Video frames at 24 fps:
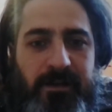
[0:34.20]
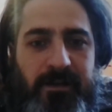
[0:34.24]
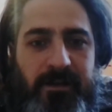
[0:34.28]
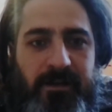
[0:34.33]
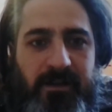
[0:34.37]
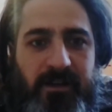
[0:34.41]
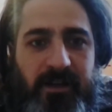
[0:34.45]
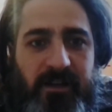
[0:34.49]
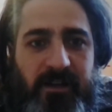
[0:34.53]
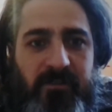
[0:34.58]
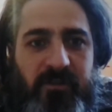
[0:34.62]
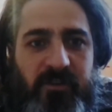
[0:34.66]

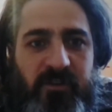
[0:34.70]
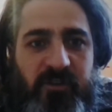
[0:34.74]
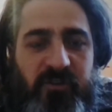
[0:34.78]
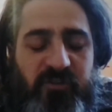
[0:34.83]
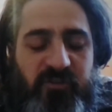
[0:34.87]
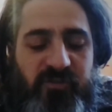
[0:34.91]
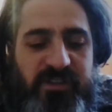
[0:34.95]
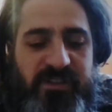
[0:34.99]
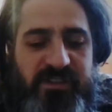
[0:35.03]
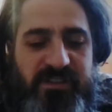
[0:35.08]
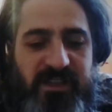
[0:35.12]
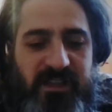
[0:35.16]
kind of
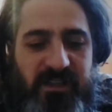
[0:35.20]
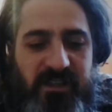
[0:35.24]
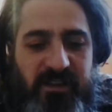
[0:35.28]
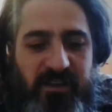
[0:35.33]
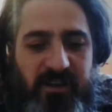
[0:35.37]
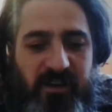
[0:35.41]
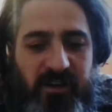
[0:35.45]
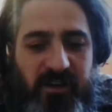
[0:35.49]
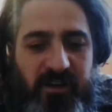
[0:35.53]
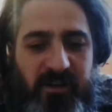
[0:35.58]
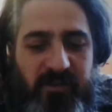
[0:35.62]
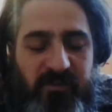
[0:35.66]
nursery selling
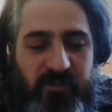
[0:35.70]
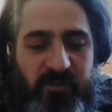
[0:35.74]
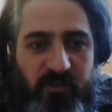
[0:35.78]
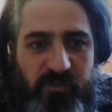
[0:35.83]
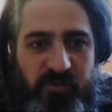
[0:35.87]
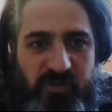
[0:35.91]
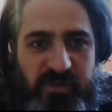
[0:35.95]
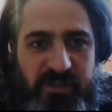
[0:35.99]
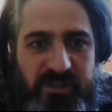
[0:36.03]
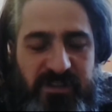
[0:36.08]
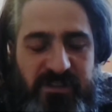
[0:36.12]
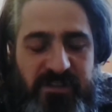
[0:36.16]
hardy fruit
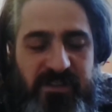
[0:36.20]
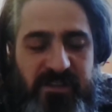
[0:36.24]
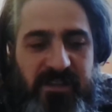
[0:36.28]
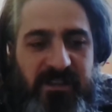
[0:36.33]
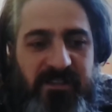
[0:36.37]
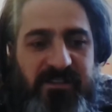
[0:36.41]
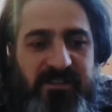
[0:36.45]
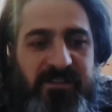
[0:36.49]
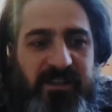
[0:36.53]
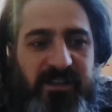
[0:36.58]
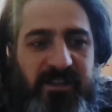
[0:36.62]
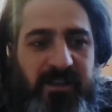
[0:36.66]
trees and
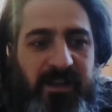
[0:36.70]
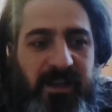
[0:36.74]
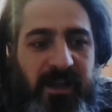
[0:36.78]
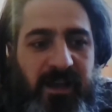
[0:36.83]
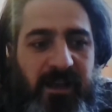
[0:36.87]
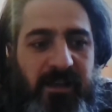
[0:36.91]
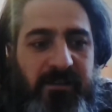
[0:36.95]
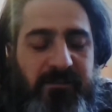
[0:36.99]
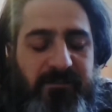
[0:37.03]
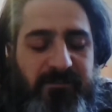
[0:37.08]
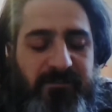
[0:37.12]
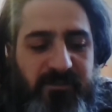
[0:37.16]
things like
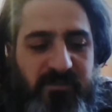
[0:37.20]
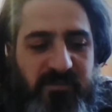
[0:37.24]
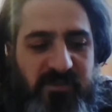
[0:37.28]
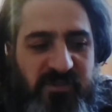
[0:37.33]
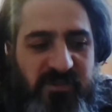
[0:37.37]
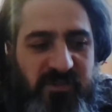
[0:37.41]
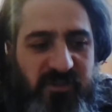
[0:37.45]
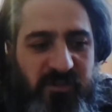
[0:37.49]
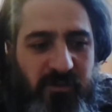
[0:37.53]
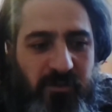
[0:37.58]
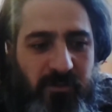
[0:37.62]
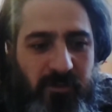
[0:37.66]
that.
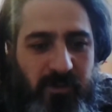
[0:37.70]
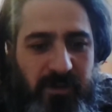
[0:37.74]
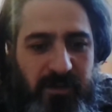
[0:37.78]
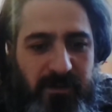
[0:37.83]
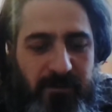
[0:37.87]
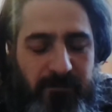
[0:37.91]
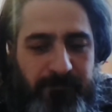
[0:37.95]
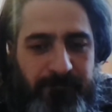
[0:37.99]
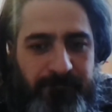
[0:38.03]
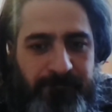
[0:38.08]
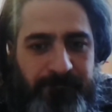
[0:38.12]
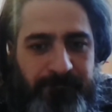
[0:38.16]

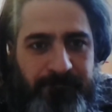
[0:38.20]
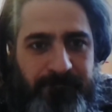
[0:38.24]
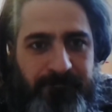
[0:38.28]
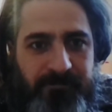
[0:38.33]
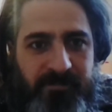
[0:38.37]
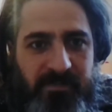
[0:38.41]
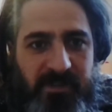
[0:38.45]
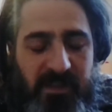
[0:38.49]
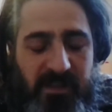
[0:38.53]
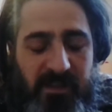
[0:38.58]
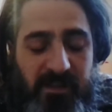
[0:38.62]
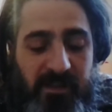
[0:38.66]
So
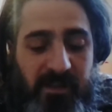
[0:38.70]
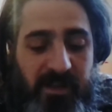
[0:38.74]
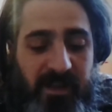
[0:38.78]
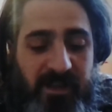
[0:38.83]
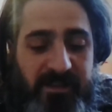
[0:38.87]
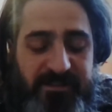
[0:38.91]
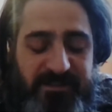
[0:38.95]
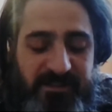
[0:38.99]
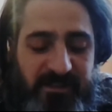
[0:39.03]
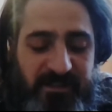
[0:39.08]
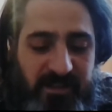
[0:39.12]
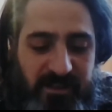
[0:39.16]
in the
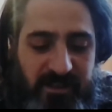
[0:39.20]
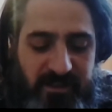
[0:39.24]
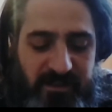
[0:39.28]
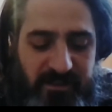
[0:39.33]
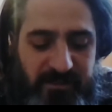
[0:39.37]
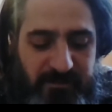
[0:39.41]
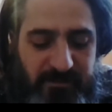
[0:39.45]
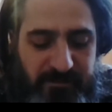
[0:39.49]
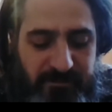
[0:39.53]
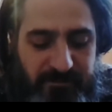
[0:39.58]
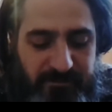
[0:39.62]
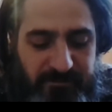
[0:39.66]
last kind
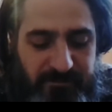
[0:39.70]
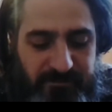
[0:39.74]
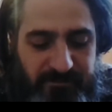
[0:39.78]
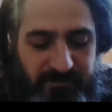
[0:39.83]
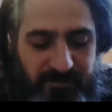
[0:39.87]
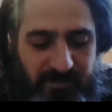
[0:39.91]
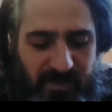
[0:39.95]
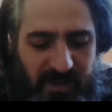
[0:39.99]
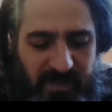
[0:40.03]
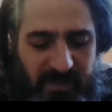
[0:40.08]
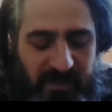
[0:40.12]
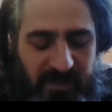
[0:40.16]
of,
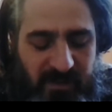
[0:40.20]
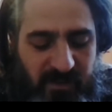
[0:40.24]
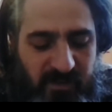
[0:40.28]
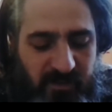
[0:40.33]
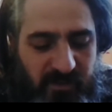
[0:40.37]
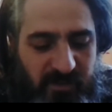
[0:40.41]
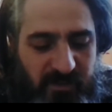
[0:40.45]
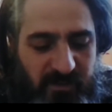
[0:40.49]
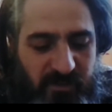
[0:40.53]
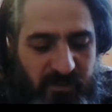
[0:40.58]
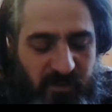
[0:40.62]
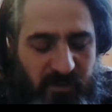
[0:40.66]
I think
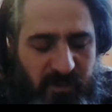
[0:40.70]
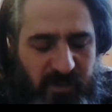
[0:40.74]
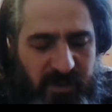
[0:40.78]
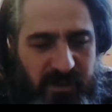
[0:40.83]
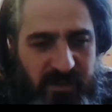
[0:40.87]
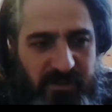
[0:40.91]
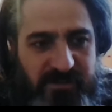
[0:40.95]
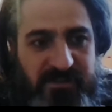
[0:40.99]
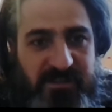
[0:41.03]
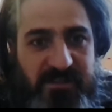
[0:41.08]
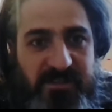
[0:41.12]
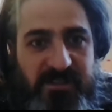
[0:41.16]
3 4
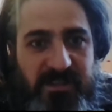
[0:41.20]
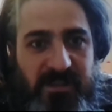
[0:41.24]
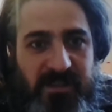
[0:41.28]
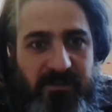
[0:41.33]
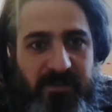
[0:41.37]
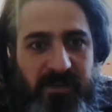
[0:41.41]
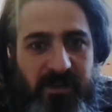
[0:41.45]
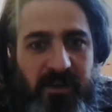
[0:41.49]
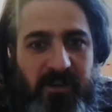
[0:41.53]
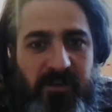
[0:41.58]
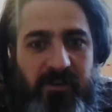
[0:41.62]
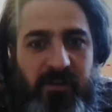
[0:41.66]
years since I've
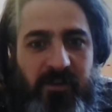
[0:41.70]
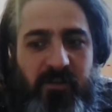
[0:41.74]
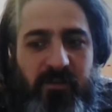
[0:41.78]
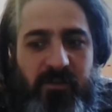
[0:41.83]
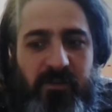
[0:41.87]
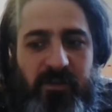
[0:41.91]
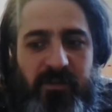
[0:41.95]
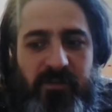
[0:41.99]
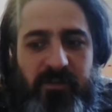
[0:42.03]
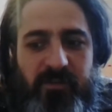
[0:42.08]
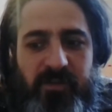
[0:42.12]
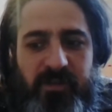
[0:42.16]
taken
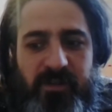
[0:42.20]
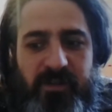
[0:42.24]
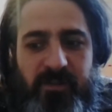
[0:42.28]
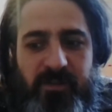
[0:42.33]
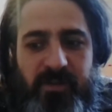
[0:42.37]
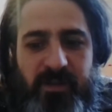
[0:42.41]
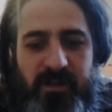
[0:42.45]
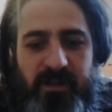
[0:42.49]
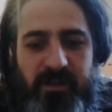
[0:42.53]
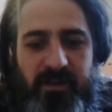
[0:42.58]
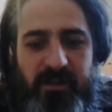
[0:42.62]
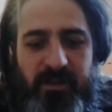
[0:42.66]
over, it's really
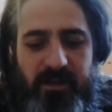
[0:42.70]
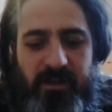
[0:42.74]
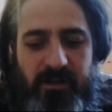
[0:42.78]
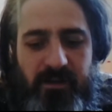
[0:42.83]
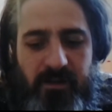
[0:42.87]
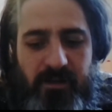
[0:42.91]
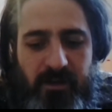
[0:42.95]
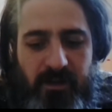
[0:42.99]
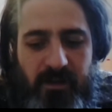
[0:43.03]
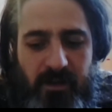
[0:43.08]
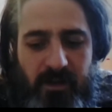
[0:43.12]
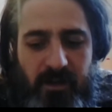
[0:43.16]
been
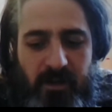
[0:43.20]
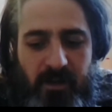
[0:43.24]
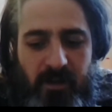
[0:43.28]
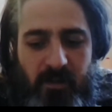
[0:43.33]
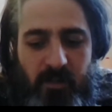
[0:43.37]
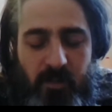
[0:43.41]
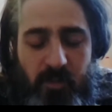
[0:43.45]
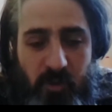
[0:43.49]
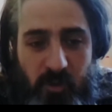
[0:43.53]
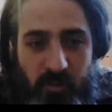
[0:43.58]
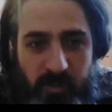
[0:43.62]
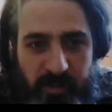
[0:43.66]

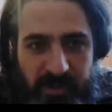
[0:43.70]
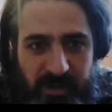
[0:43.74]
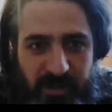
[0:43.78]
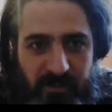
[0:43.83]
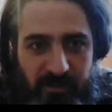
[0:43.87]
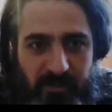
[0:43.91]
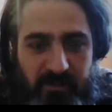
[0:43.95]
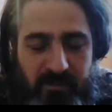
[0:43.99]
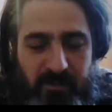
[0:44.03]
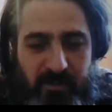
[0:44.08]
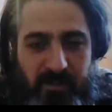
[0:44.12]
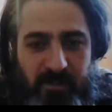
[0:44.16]
booming.
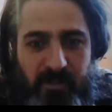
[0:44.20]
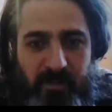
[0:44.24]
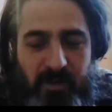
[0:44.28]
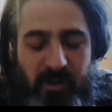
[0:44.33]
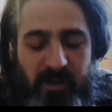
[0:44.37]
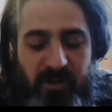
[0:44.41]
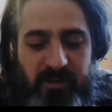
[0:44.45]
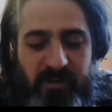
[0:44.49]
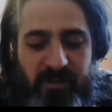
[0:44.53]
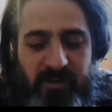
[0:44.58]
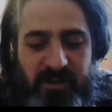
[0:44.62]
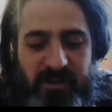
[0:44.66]
We
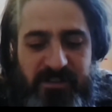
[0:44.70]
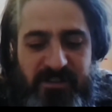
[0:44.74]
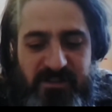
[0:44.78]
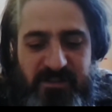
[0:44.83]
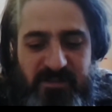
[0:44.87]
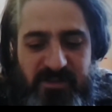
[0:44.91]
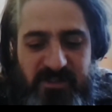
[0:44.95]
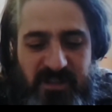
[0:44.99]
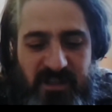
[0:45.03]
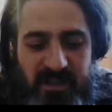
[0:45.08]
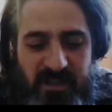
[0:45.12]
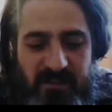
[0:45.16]
modernized some
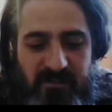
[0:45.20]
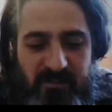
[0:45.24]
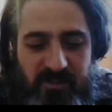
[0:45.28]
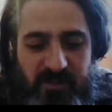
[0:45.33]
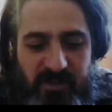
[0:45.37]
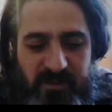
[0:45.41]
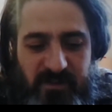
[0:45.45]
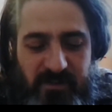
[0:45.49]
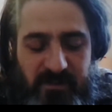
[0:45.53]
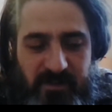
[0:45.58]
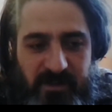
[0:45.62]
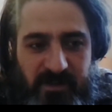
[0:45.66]
stuff,
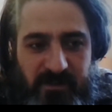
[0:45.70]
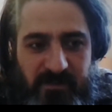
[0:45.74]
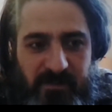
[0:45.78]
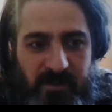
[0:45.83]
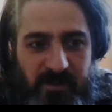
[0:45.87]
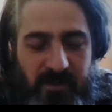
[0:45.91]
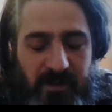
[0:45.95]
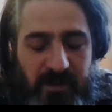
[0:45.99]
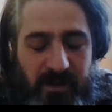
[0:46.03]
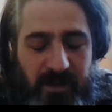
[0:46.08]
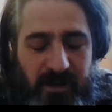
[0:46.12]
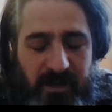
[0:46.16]
brought some stuff
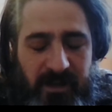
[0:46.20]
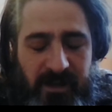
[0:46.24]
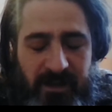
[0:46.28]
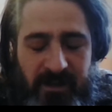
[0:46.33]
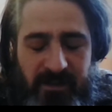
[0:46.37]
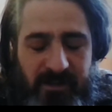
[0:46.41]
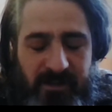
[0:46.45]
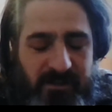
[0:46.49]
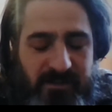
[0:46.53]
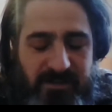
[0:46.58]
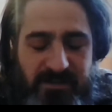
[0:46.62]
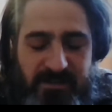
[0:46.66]
online,
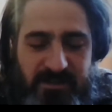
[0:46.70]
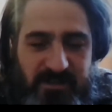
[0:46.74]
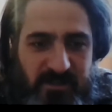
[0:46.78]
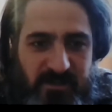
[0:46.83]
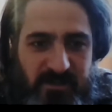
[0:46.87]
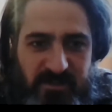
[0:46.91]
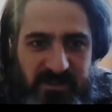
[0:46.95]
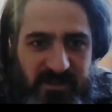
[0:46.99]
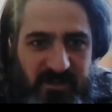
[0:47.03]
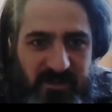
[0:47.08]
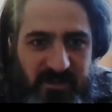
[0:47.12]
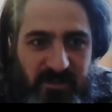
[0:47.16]
and it just
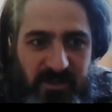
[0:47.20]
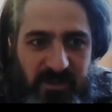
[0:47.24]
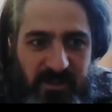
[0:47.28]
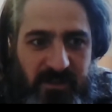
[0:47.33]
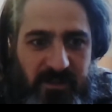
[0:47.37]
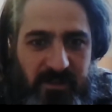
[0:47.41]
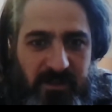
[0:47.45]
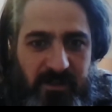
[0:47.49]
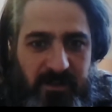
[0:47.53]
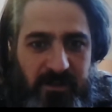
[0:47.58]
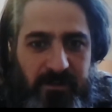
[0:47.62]
seems to be